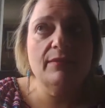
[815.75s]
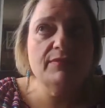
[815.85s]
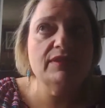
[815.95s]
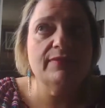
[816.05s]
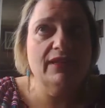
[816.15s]

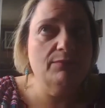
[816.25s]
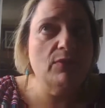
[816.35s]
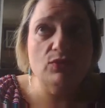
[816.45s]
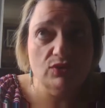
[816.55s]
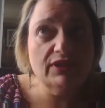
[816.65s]
to me, and
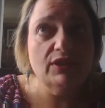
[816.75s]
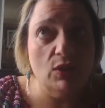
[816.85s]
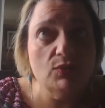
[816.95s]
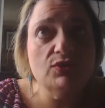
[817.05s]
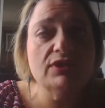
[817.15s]
mostly
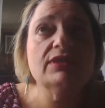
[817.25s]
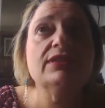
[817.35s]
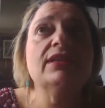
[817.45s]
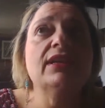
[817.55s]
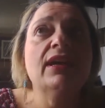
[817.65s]
coaches,
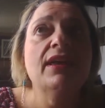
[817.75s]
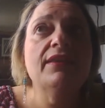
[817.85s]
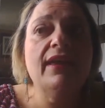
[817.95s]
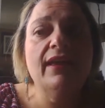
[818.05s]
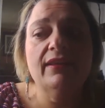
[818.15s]

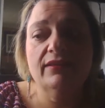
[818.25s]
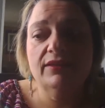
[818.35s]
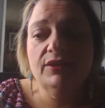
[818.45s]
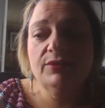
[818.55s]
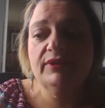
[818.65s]
that
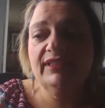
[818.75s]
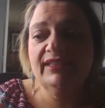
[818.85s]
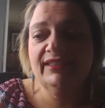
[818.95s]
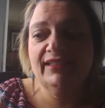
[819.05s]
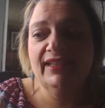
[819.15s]
literally